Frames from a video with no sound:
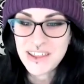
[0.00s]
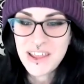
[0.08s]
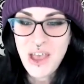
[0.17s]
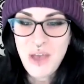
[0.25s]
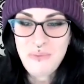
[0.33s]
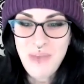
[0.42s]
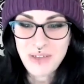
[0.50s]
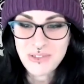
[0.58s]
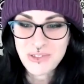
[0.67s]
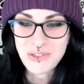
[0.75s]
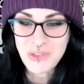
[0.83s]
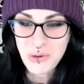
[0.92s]
about
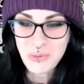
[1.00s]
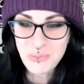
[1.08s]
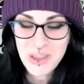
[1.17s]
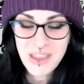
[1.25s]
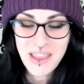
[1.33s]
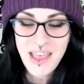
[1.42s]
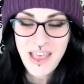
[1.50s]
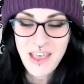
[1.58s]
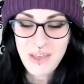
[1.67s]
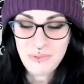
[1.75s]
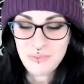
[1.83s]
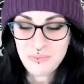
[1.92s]
soap,
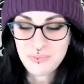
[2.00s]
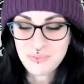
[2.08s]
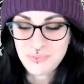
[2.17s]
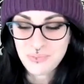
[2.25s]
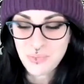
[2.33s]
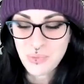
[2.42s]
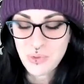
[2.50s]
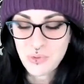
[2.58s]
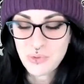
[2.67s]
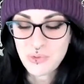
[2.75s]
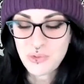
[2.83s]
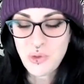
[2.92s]
um,
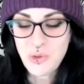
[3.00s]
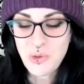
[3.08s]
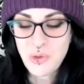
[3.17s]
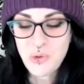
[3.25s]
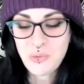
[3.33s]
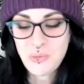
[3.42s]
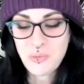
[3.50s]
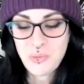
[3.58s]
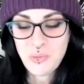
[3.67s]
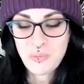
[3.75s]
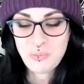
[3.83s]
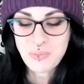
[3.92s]
so
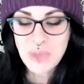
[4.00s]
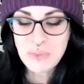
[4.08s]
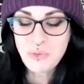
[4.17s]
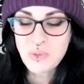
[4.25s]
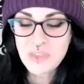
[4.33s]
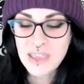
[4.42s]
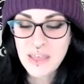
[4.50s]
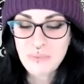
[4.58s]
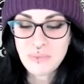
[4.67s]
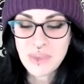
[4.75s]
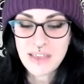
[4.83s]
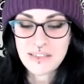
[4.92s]
people will say that
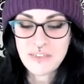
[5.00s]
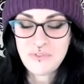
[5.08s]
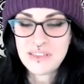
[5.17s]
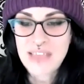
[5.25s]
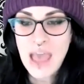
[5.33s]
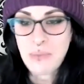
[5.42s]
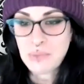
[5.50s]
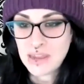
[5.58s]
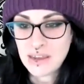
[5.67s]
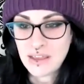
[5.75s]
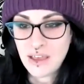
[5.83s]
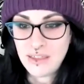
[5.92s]
because of the saponin
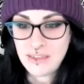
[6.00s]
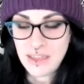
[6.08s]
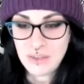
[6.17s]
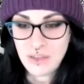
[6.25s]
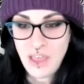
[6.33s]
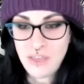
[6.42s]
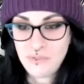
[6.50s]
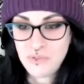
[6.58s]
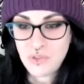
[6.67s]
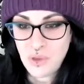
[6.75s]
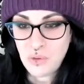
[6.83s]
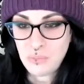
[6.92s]
content of
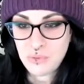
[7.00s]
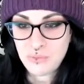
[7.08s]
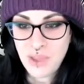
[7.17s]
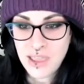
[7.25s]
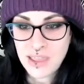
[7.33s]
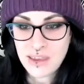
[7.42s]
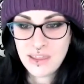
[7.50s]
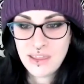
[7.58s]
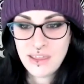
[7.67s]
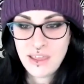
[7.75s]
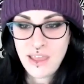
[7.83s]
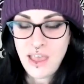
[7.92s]
soap, right?
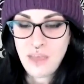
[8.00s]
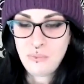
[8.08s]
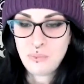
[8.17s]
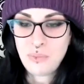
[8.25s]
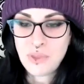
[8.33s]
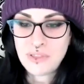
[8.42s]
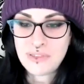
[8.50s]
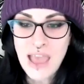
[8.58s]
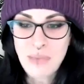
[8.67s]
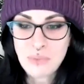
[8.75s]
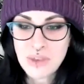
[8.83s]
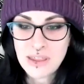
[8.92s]
But
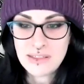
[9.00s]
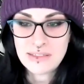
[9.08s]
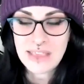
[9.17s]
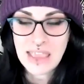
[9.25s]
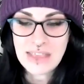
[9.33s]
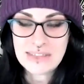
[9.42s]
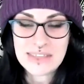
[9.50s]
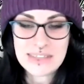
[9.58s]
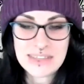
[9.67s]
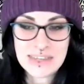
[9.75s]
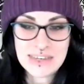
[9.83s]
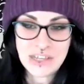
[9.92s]
saponins exist
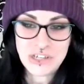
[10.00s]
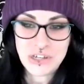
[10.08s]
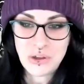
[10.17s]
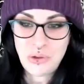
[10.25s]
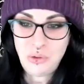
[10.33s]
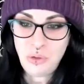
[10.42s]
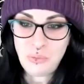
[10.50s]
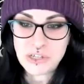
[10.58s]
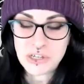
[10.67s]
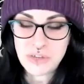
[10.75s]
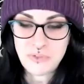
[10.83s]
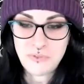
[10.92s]
in nature in a whole bunch of
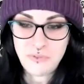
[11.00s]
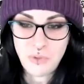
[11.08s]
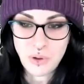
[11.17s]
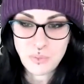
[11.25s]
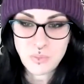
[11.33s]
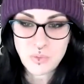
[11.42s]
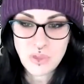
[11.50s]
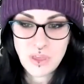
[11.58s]
different forms.